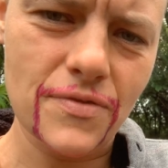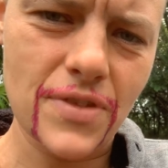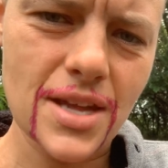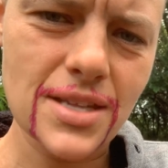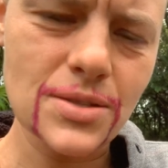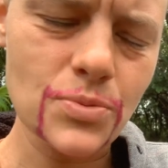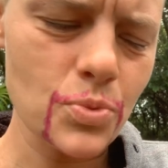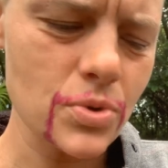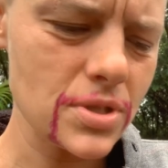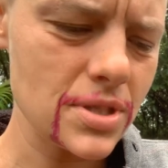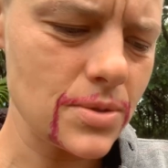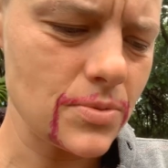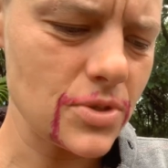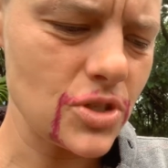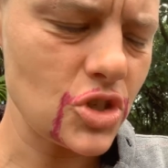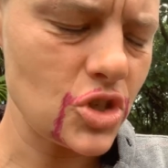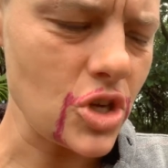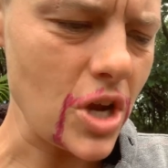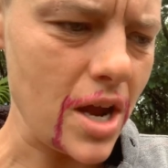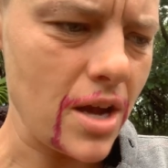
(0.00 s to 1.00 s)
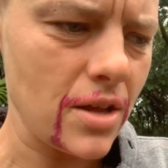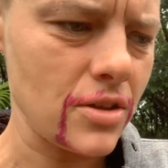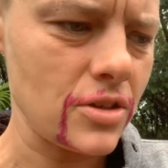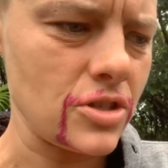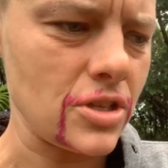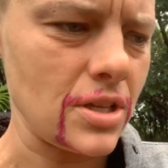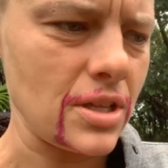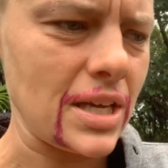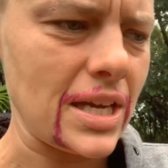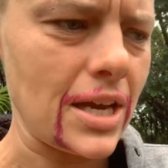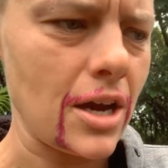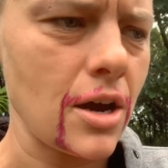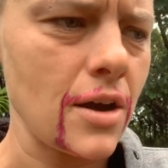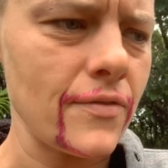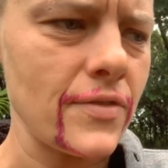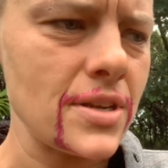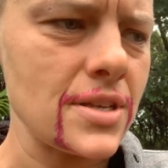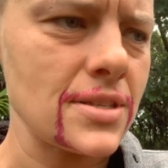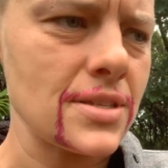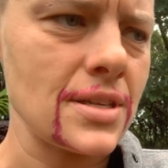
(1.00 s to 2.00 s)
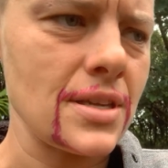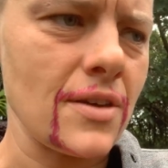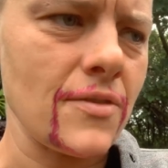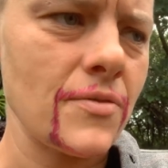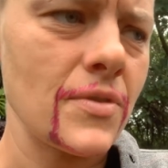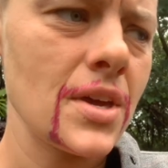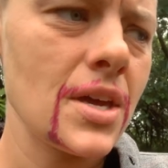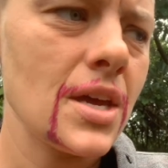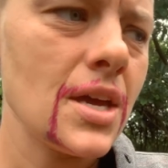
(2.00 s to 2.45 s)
That's what's challenging. Like, obviously I've